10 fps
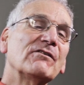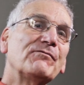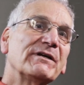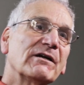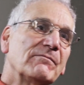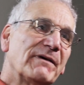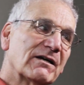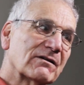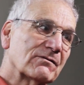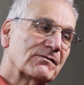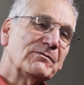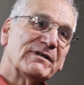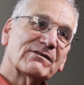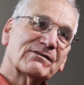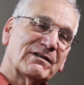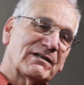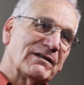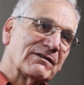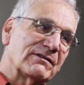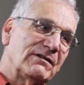If we go back 2 years
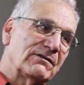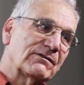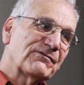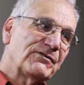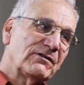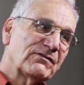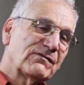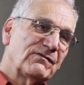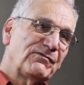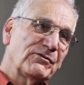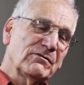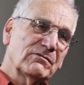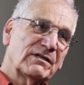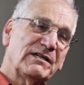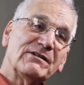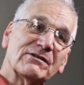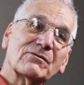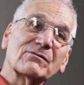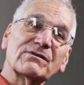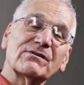earlier, the first full
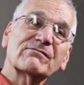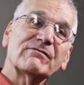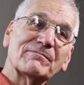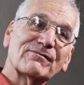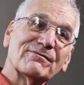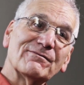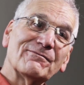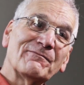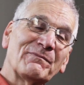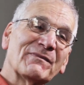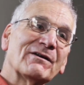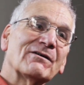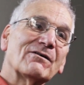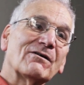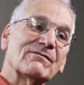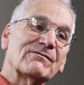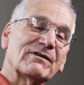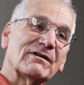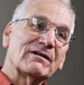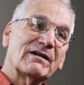clinical description of
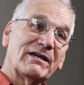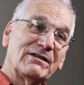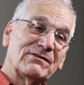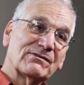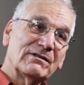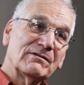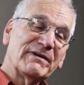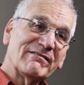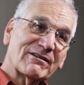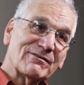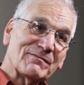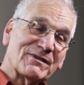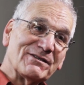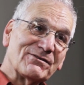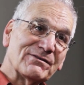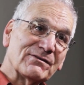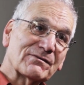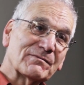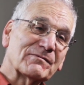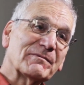AIDS in American
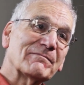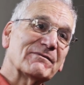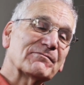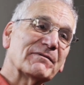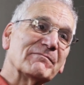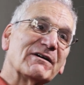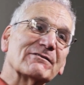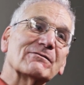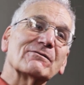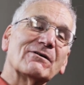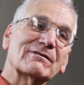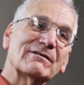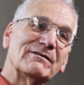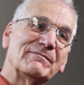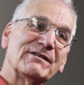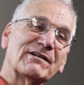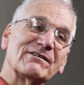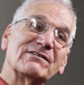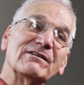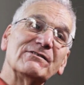patients was published by Michael Gottlieb in
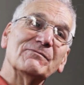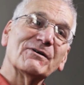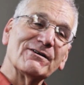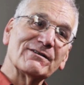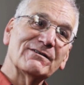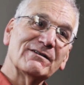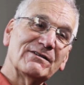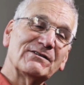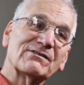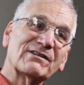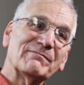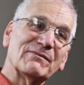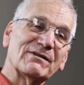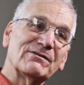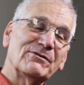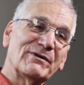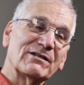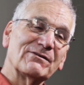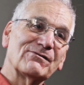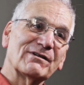1981, in December, in New
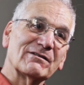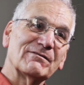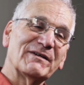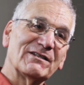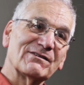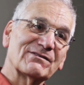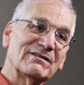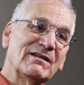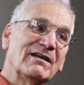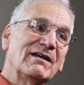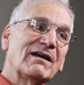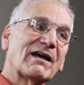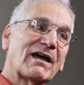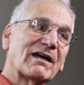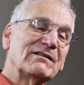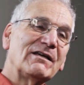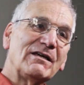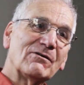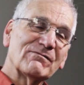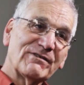England Journal of Medicine. And
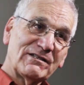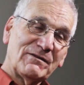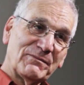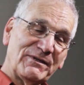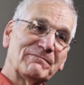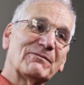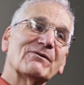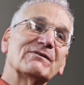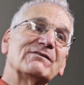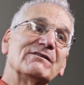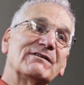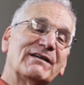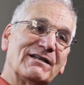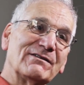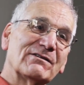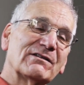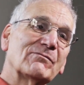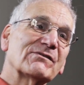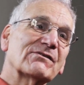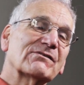he already pinpointed then that there
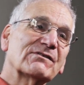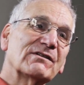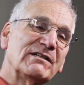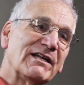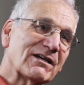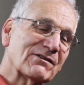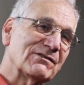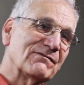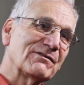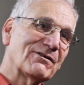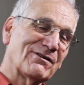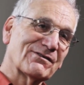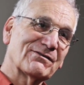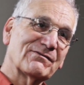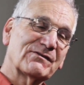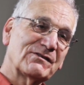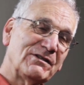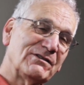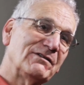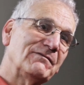was a selective loss of
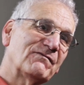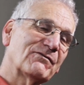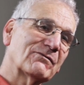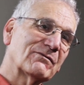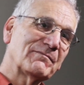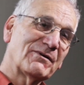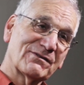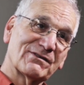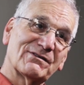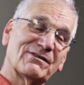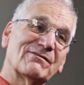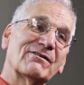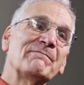CD4 positive